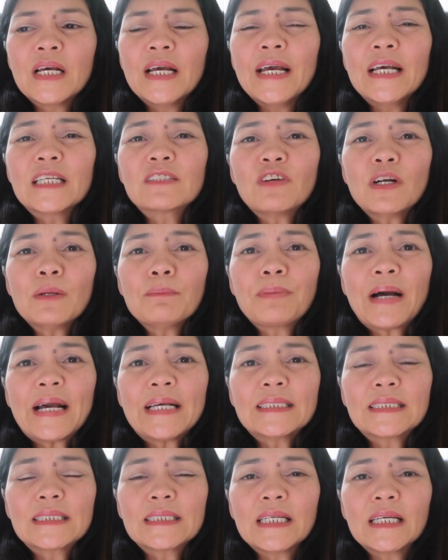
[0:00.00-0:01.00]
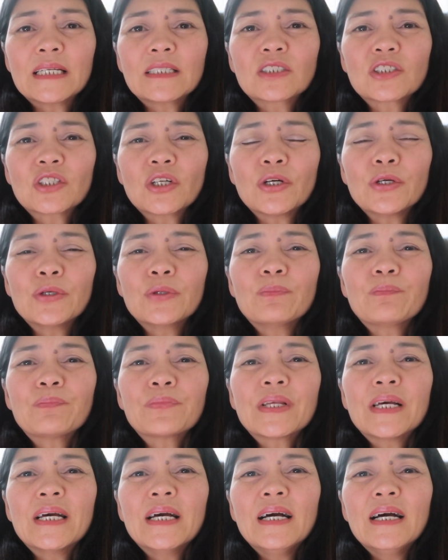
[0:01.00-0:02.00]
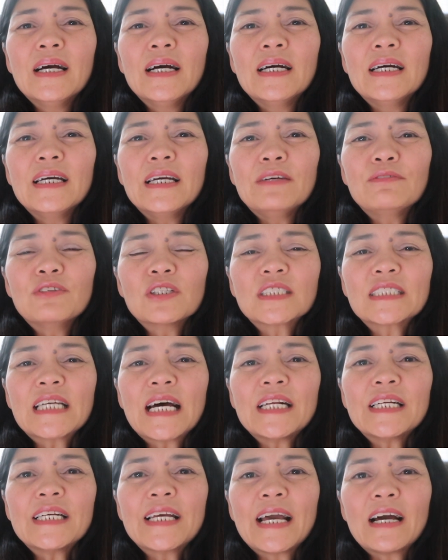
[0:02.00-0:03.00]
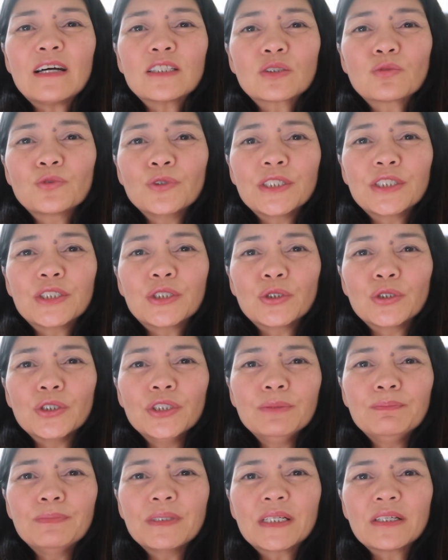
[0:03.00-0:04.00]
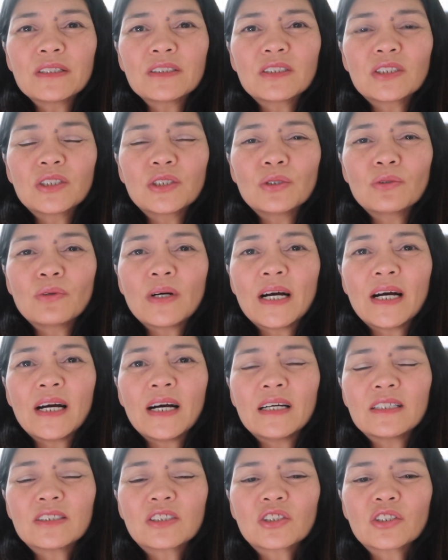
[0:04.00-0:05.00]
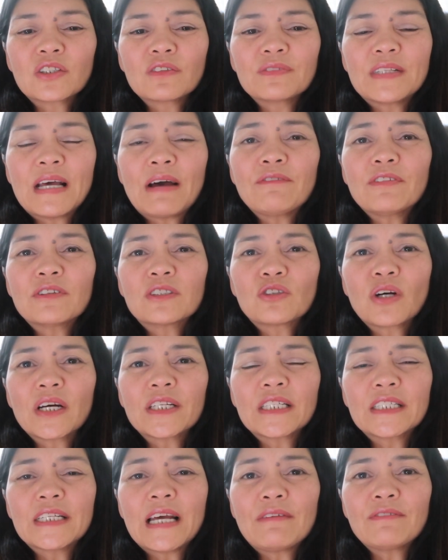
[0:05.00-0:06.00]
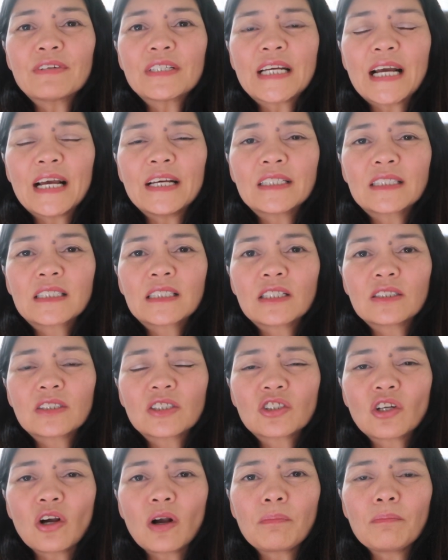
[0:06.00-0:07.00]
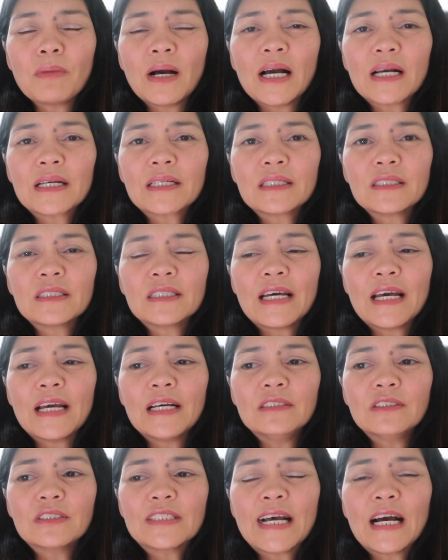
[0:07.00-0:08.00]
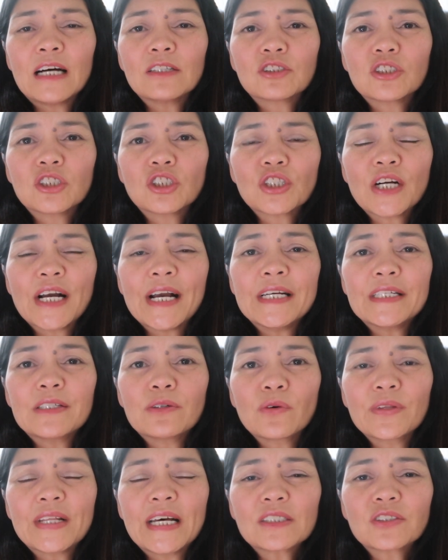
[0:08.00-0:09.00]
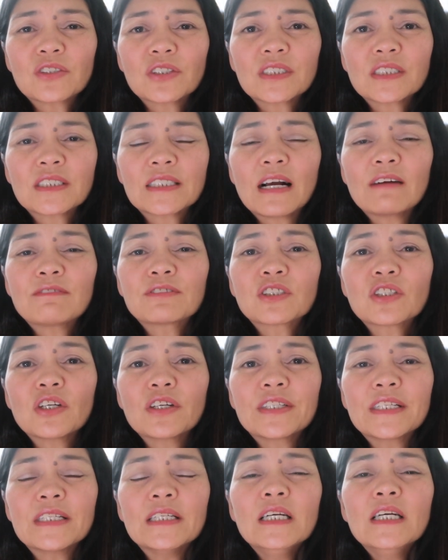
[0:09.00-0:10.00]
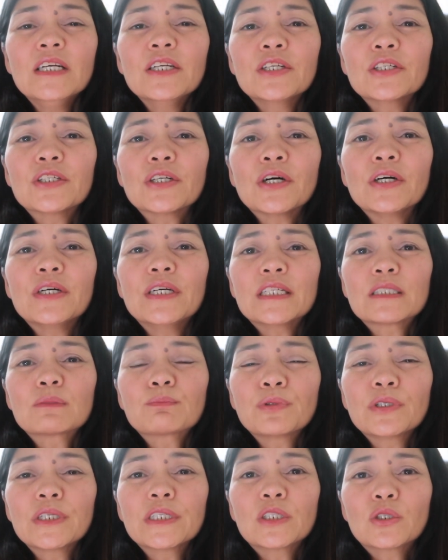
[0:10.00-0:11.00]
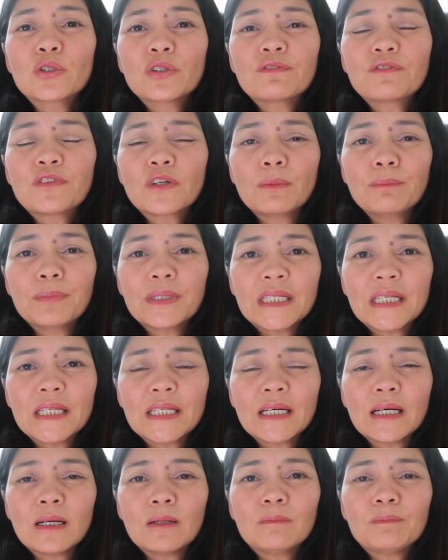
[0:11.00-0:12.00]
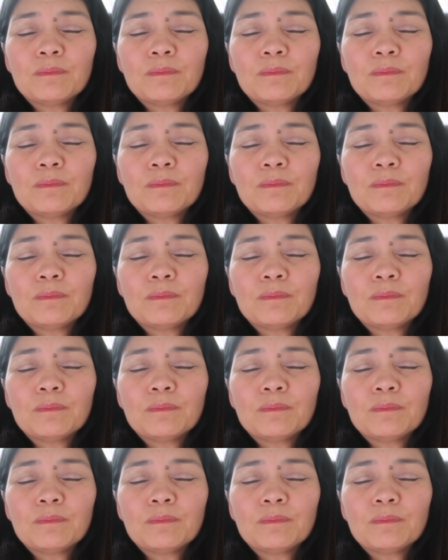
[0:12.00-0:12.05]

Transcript: It's very basic, so if you're starting out, it's really good because you are sort of trying to navigate the stock market and how to trade and all that sort of stuff. So, it's pretty good for a beginner.